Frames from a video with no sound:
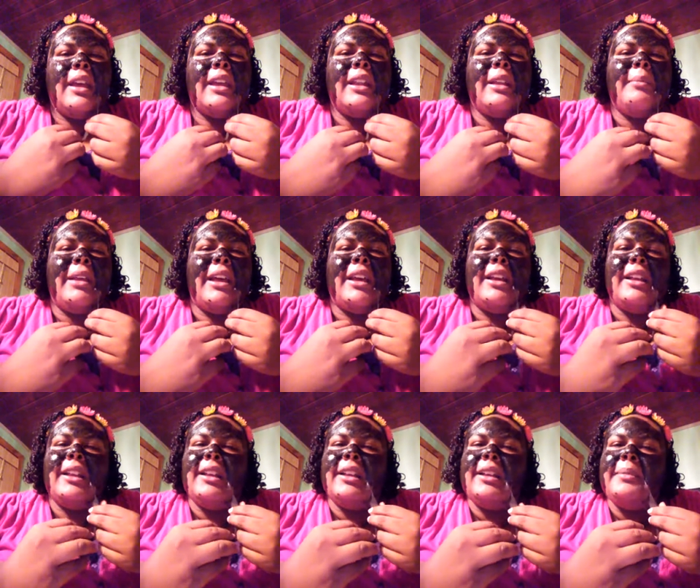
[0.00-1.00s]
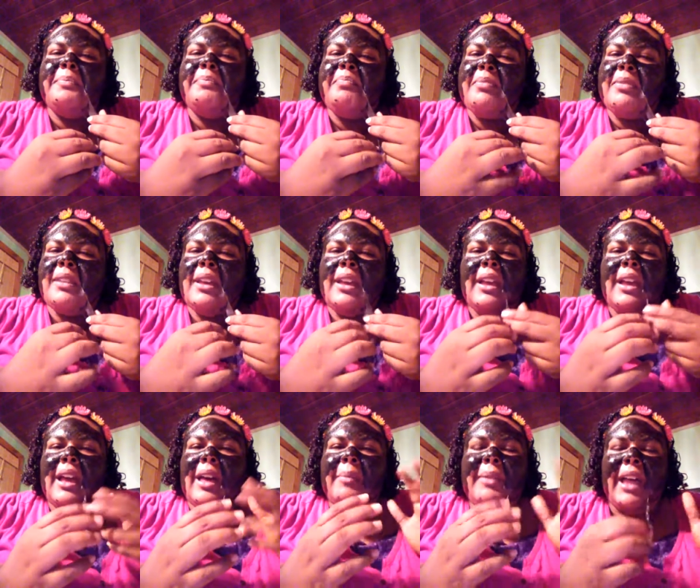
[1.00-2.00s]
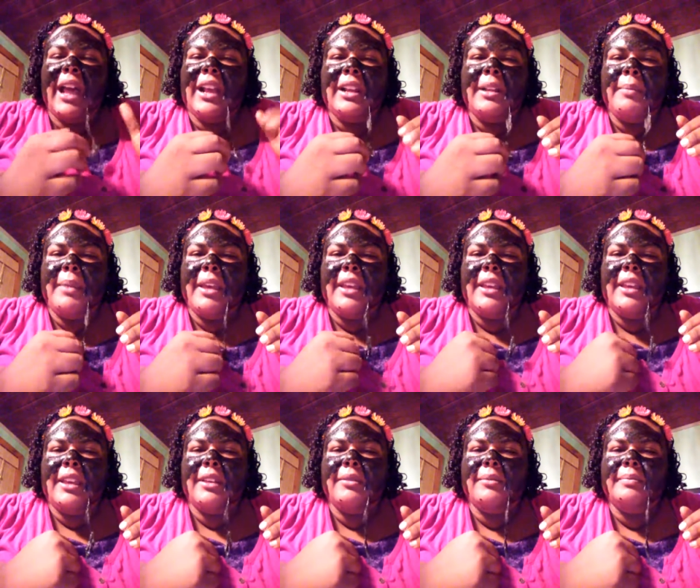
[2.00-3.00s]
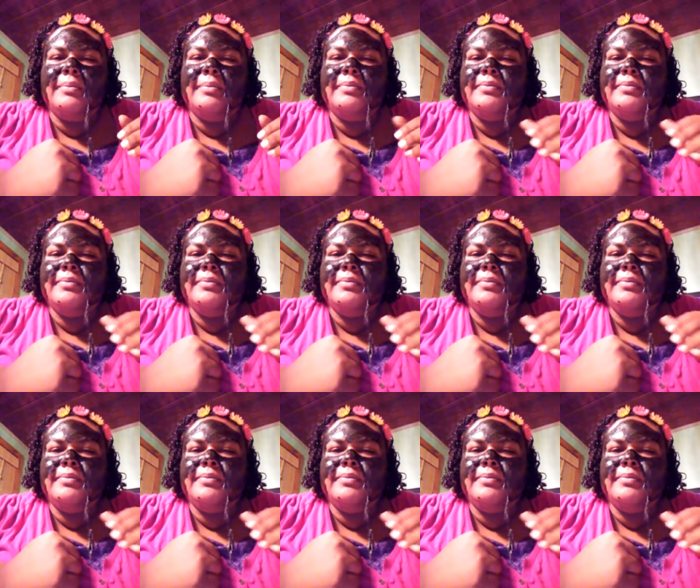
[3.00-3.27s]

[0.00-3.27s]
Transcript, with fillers: And I'm not gonna, I'm not gonna make it cute.